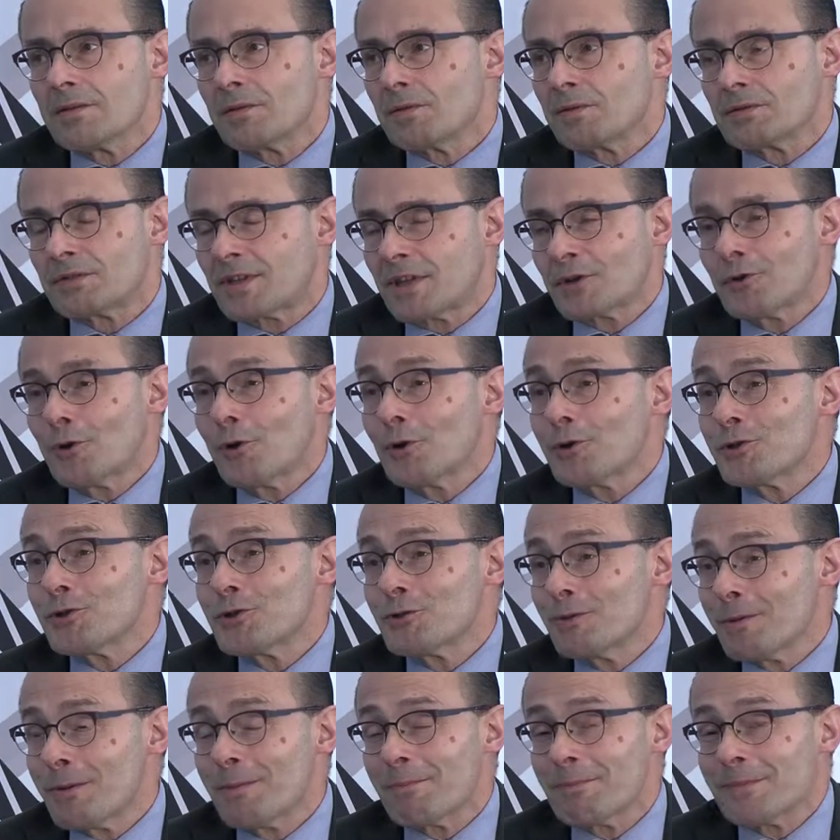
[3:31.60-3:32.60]

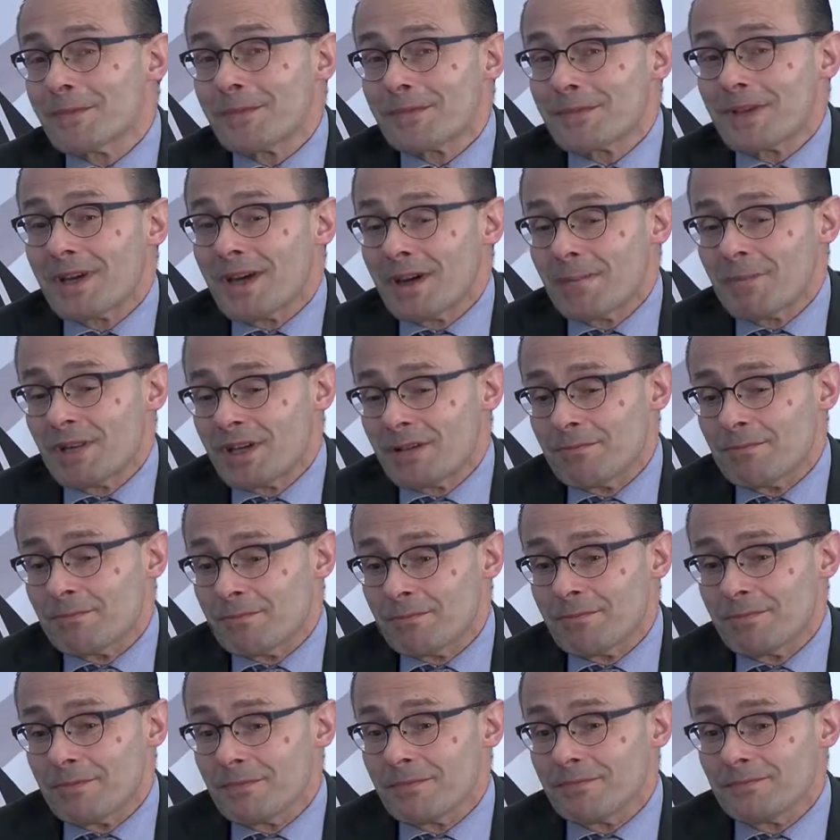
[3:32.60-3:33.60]
Technology, I mean,
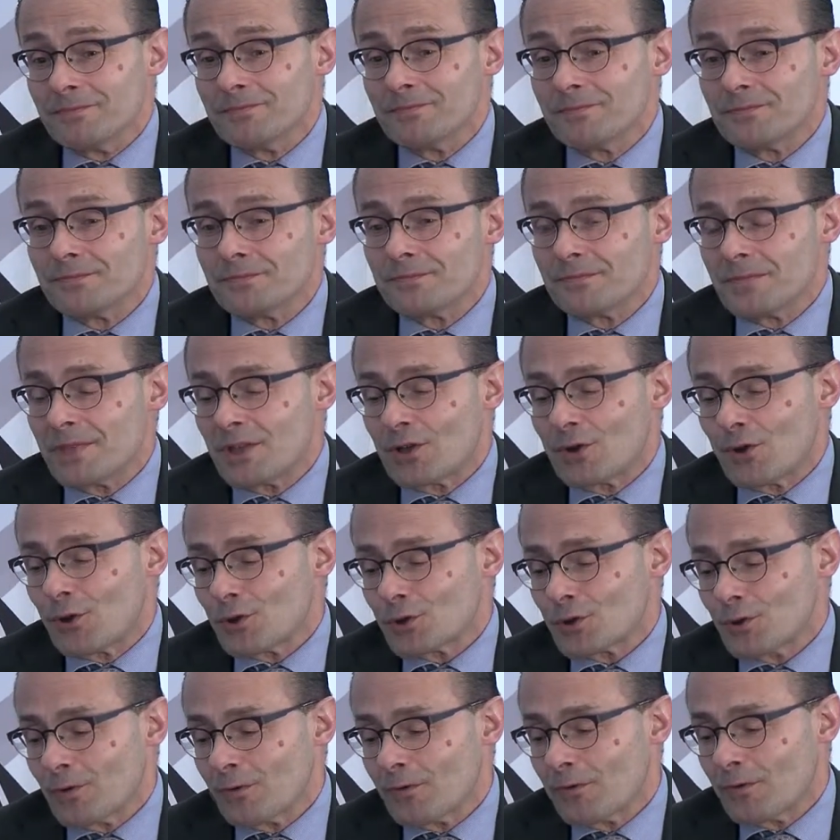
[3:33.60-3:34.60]

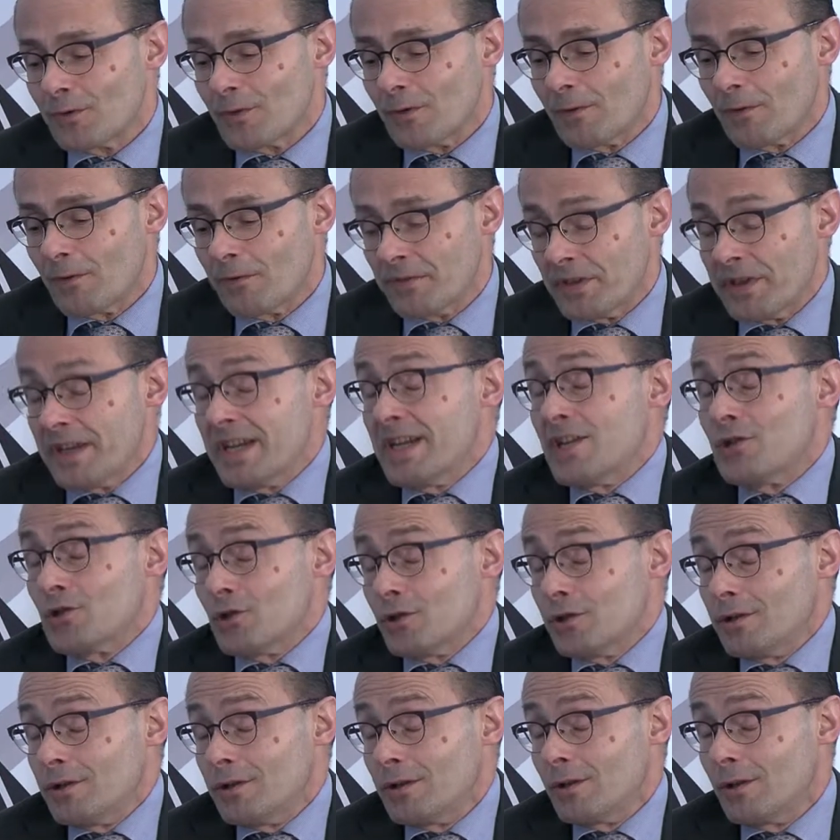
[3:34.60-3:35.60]
because of the
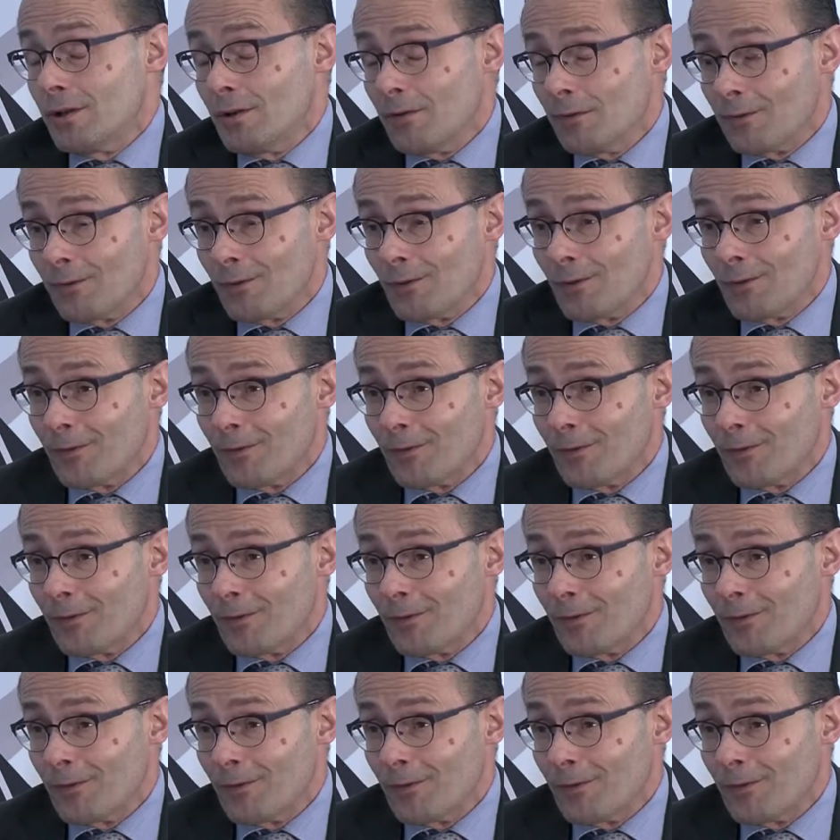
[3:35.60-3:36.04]
nature of